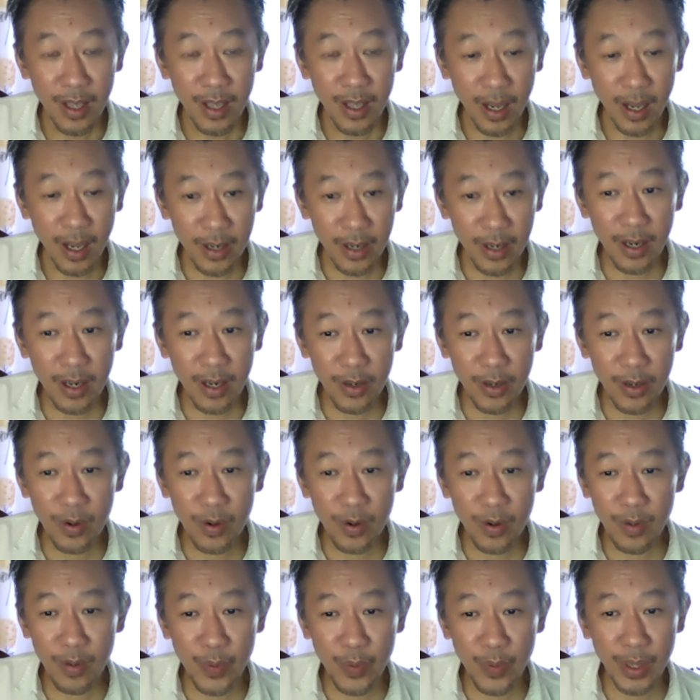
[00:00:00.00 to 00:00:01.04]
I
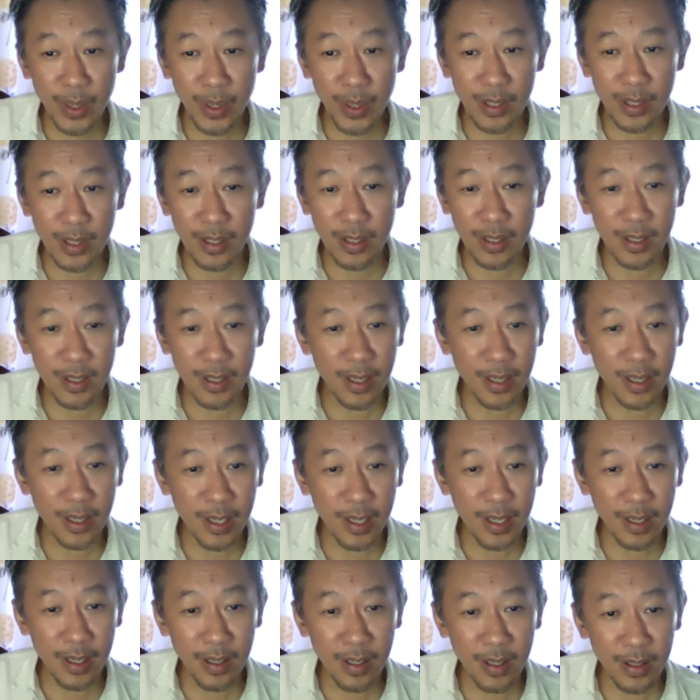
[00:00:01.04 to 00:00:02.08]
know a priest
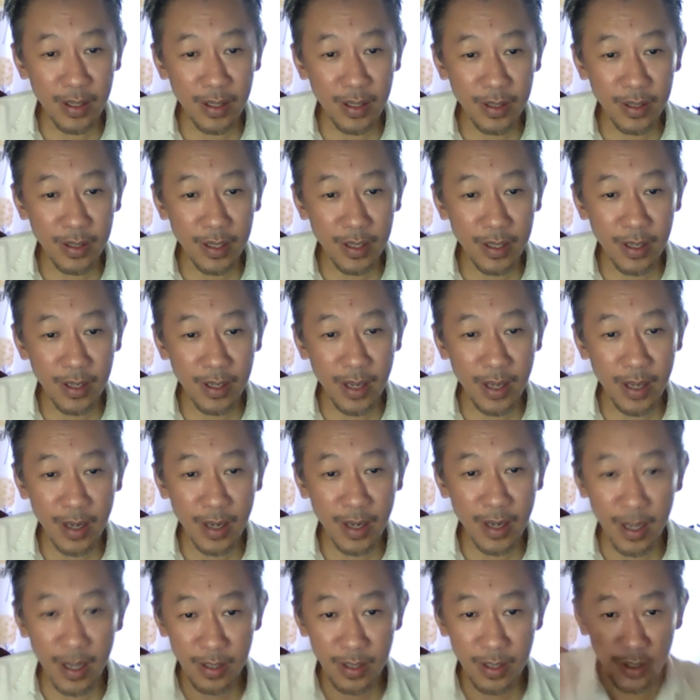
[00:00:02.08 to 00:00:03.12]
that
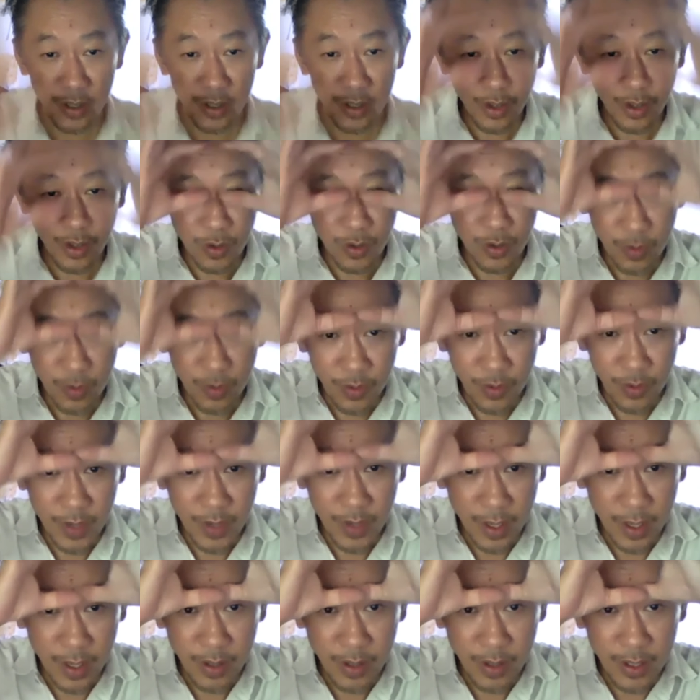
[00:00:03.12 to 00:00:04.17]
has huge
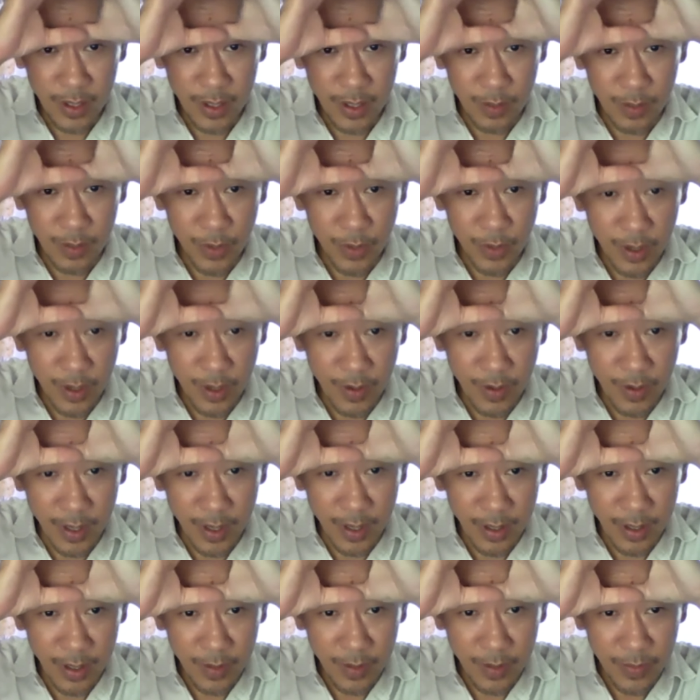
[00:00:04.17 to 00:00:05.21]
one like this, big
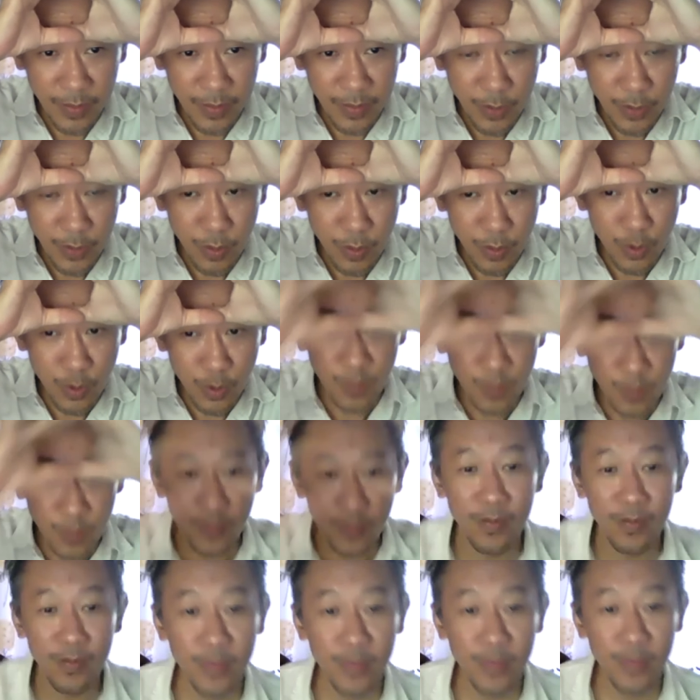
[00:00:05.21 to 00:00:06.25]
one,
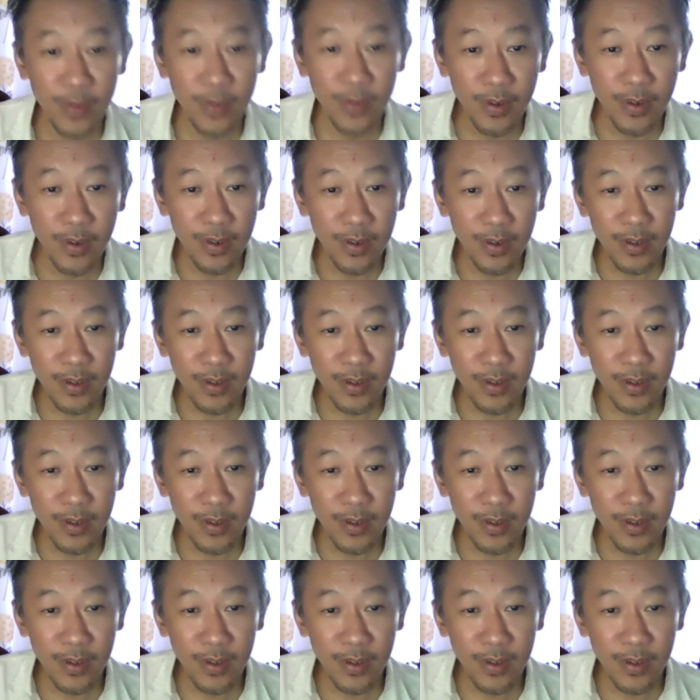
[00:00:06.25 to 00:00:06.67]
kumkum.